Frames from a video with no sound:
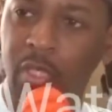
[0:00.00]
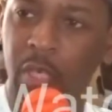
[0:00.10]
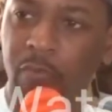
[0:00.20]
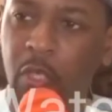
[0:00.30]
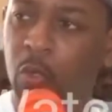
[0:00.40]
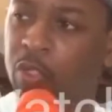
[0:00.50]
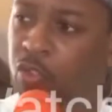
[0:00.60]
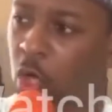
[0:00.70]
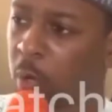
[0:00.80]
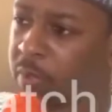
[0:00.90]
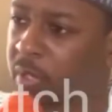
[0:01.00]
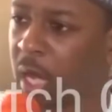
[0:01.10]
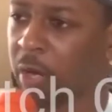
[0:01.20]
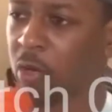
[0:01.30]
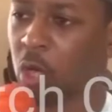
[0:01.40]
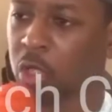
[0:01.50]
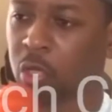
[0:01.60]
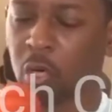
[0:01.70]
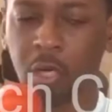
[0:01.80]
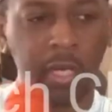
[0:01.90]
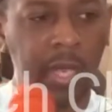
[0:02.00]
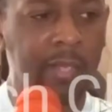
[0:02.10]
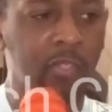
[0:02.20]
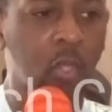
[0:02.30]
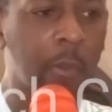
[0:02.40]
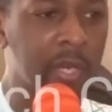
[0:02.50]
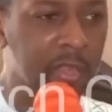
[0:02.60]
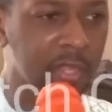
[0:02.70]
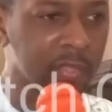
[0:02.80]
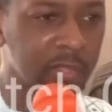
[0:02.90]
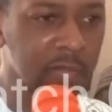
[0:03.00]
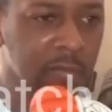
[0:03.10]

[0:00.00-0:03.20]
give the youth jobs, agriculture, and so many things.